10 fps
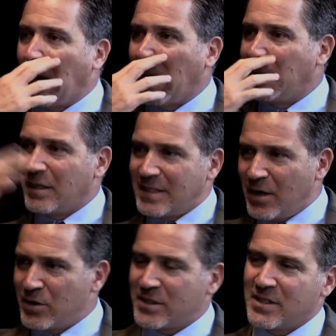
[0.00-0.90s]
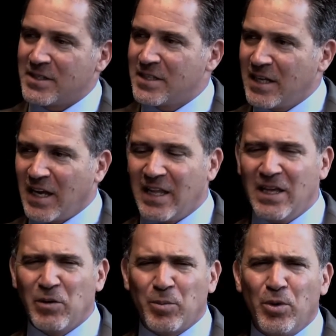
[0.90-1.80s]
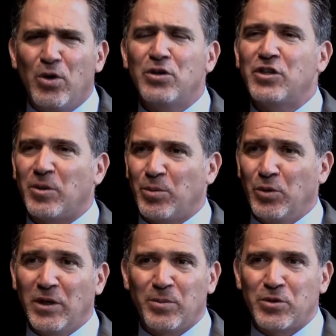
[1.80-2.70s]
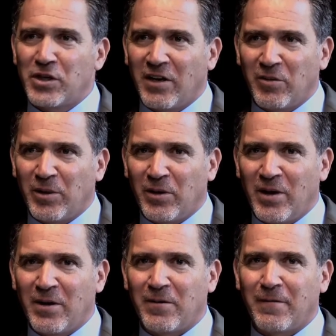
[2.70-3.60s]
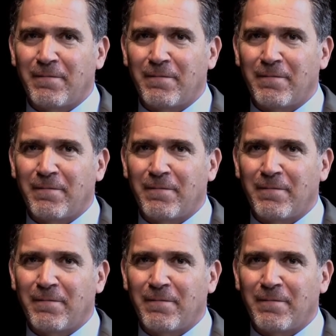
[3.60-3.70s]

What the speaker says: and the terraces, and they were pushing, brutally pushing everybody around.